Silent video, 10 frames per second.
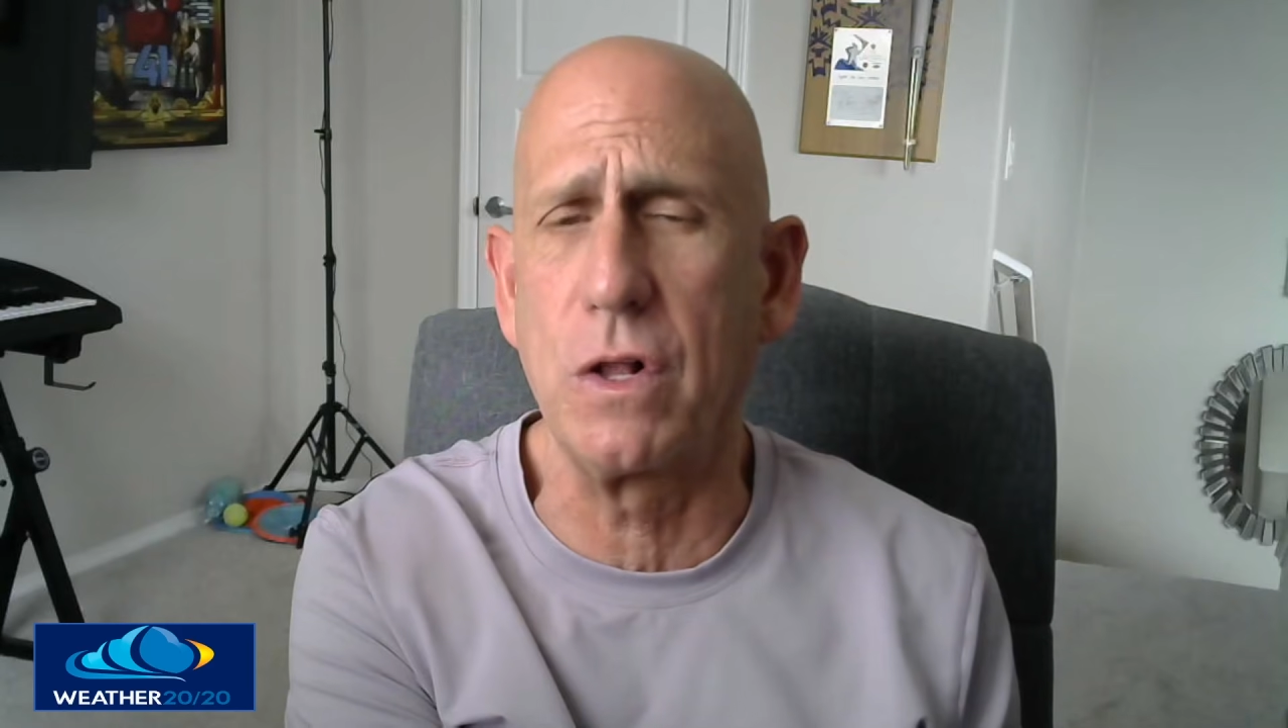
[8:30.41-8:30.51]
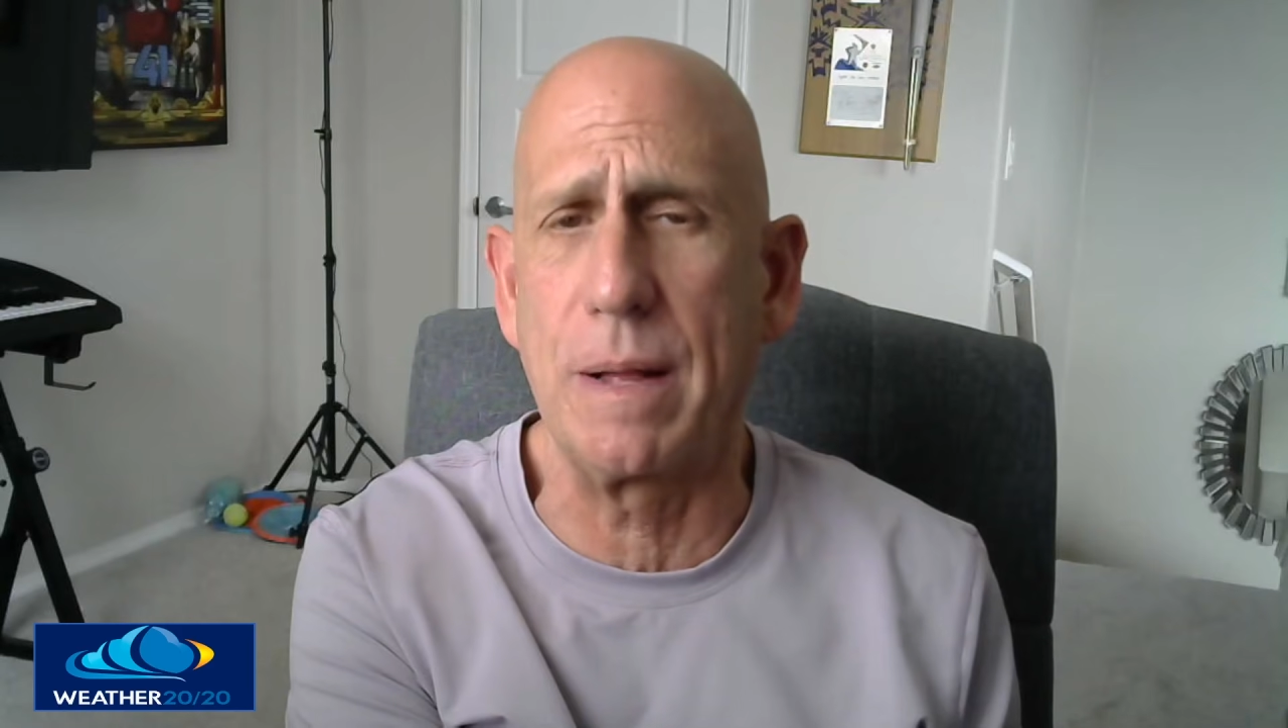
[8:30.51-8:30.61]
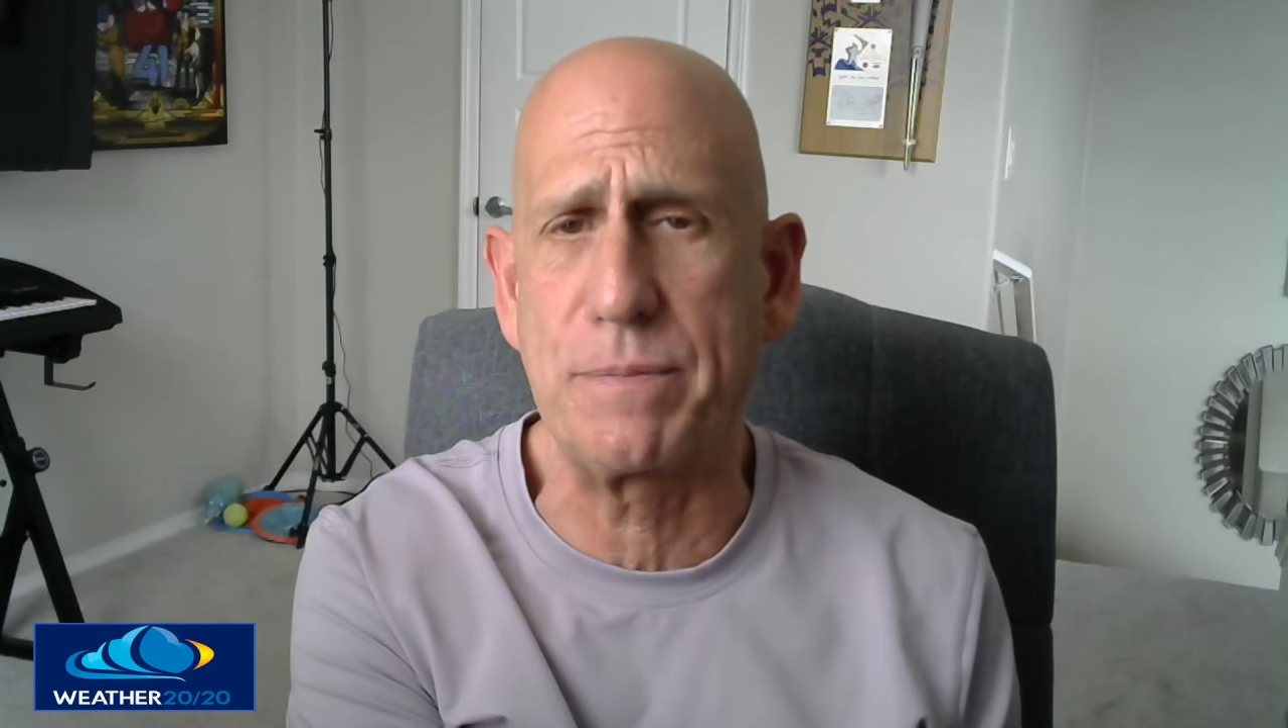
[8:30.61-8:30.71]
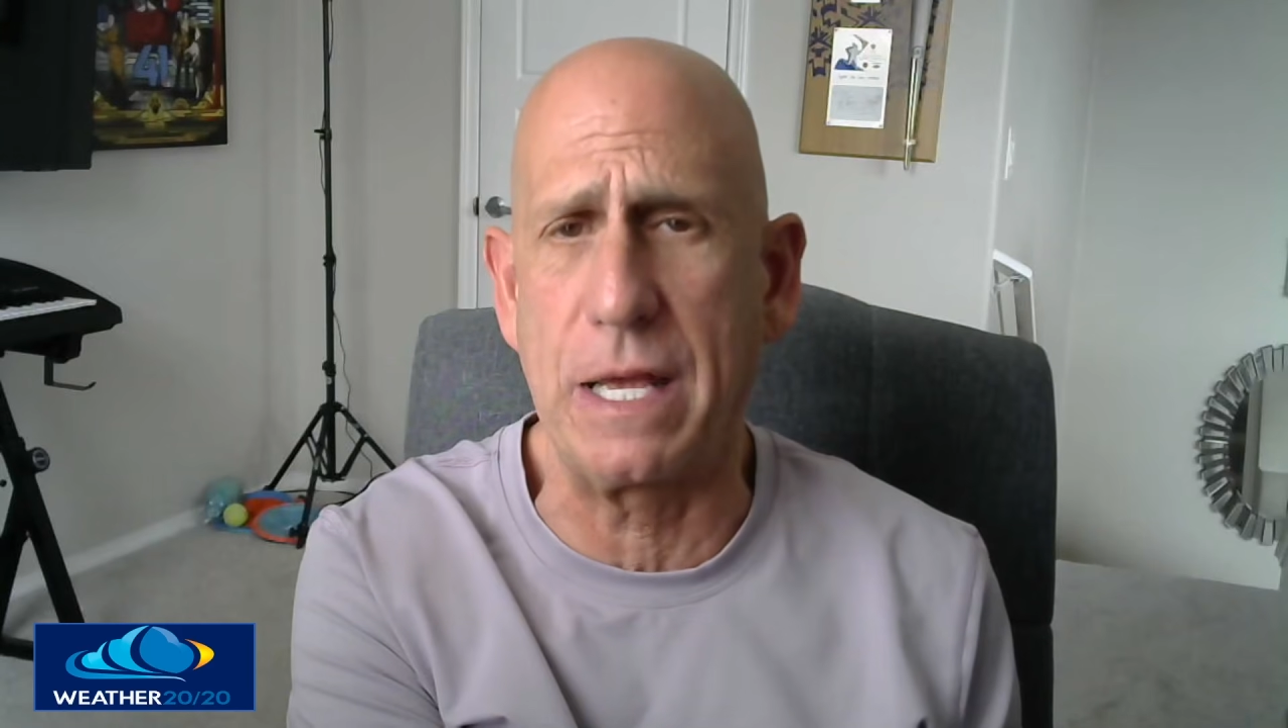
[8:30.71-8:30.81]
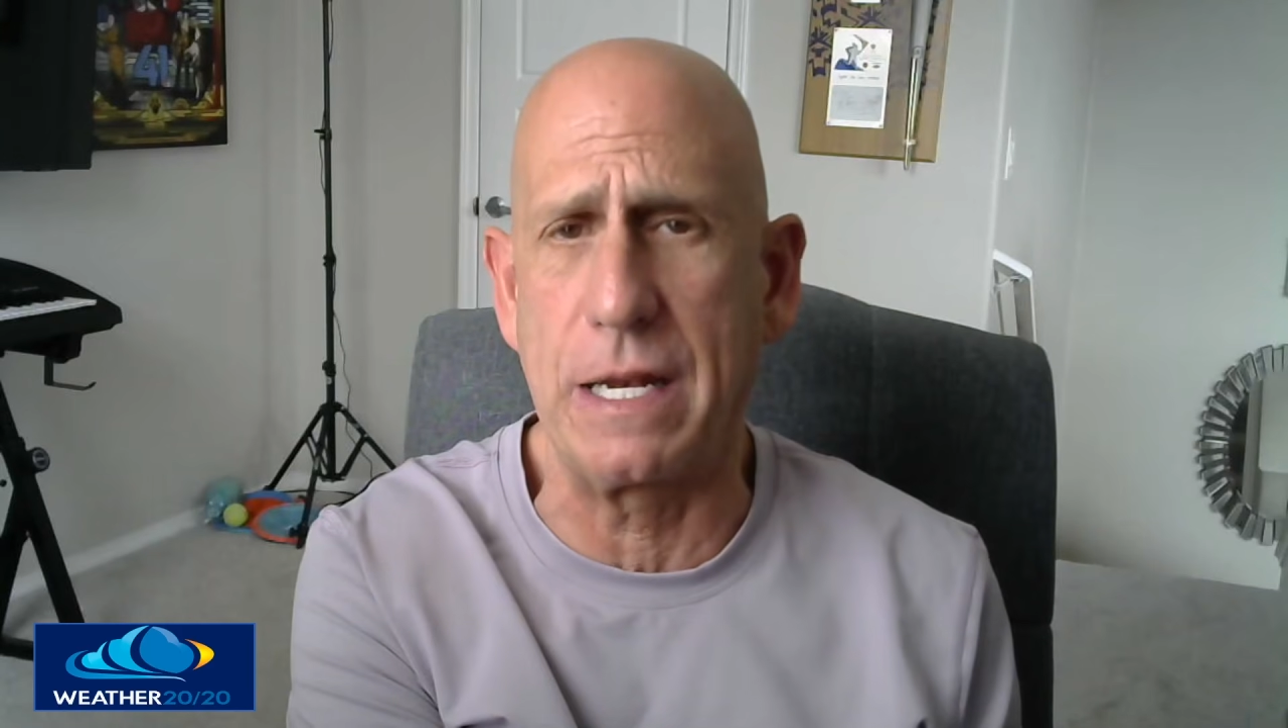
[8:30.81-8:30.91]

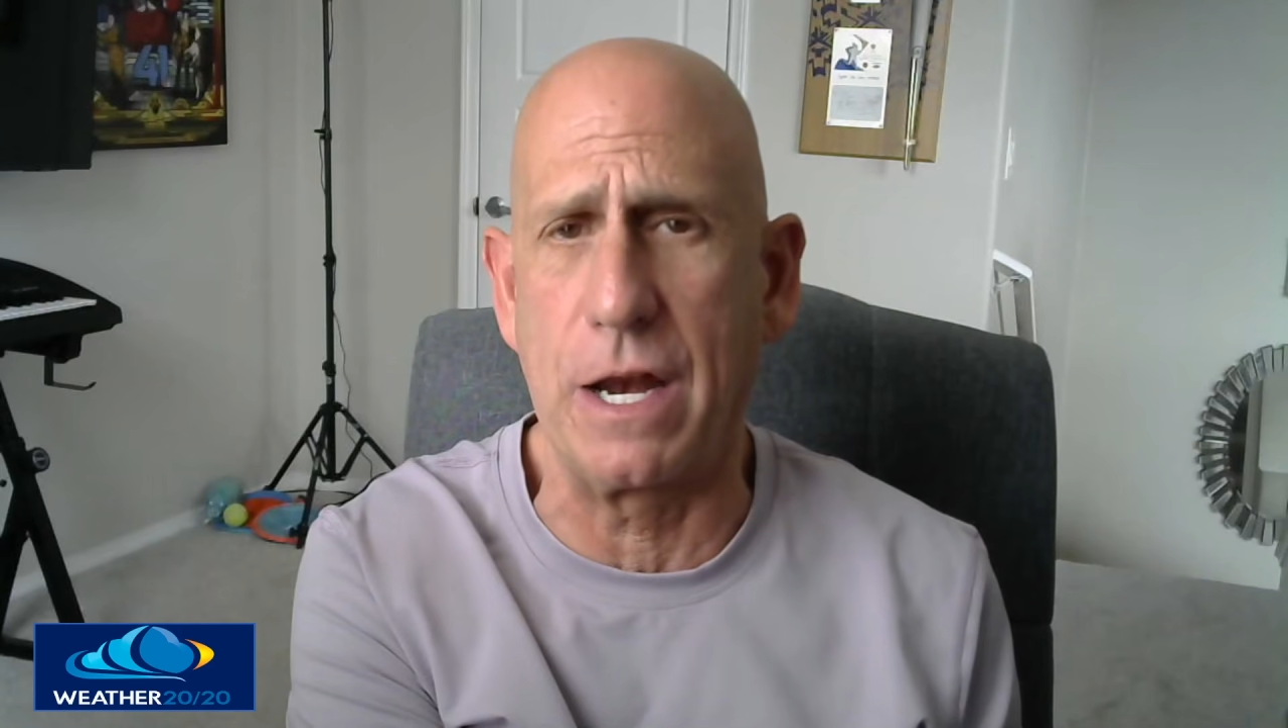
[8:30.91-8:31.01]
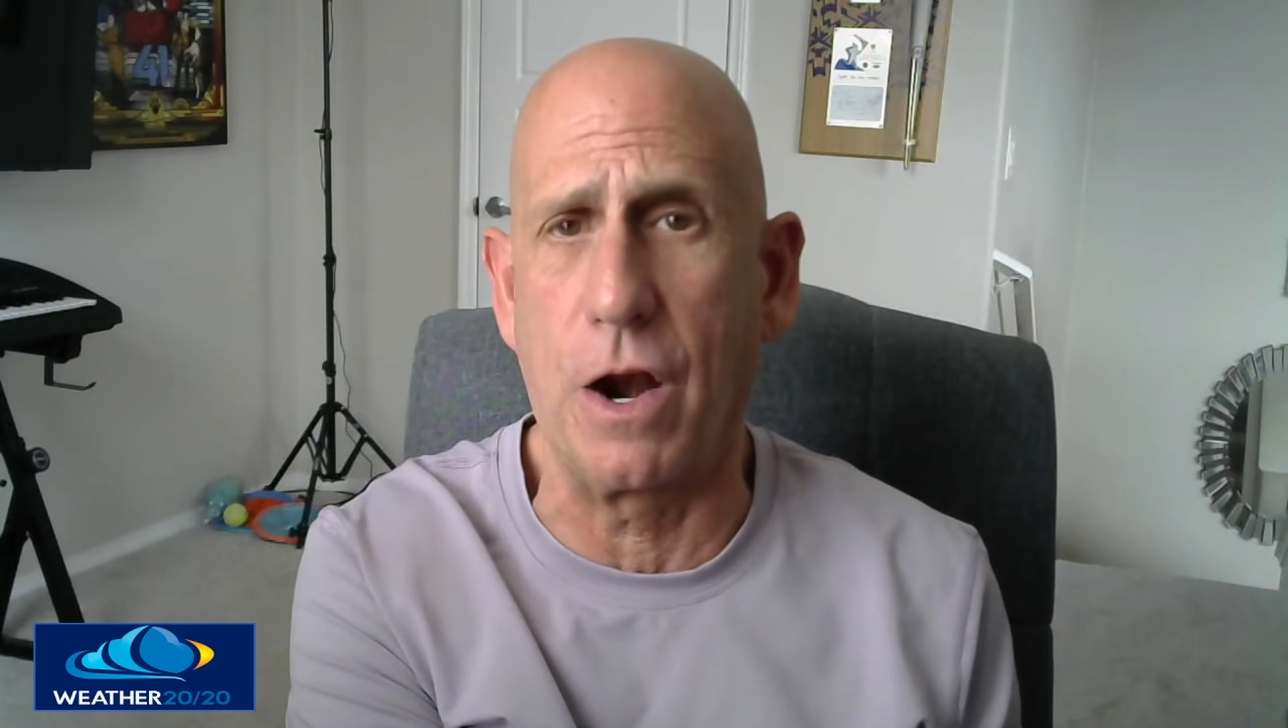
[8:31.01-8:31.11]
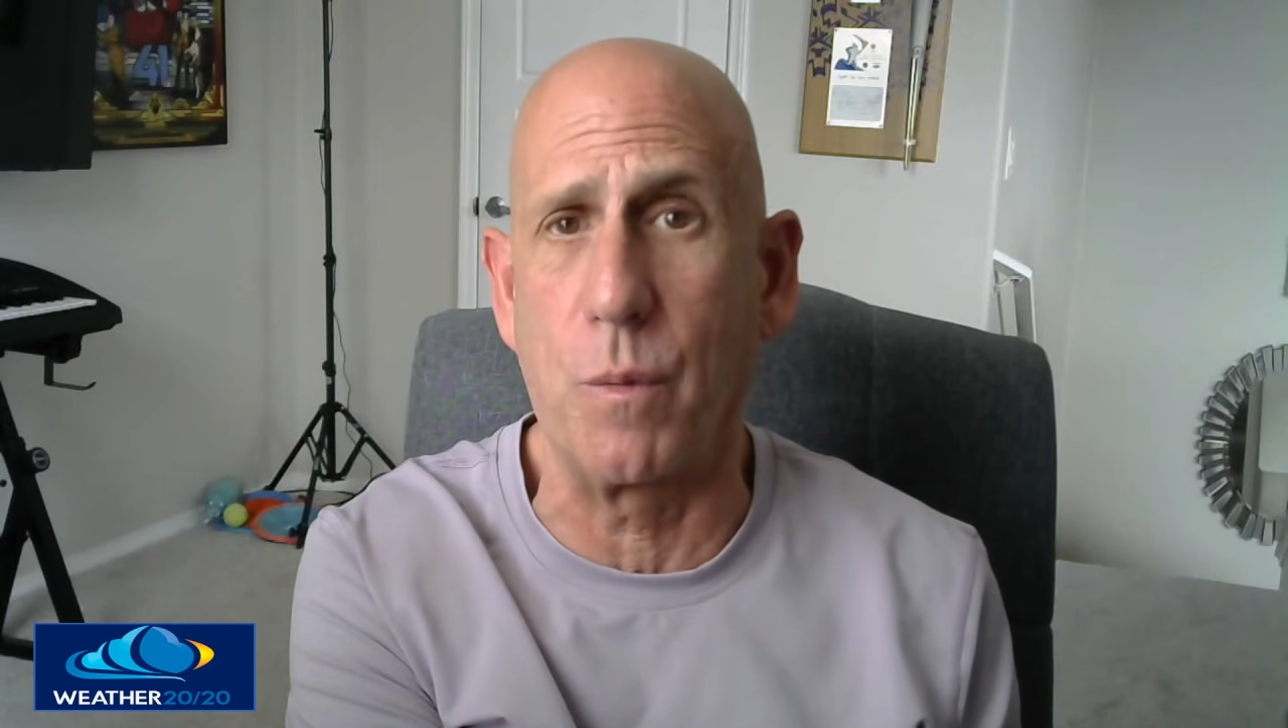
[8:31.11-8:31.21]
update in our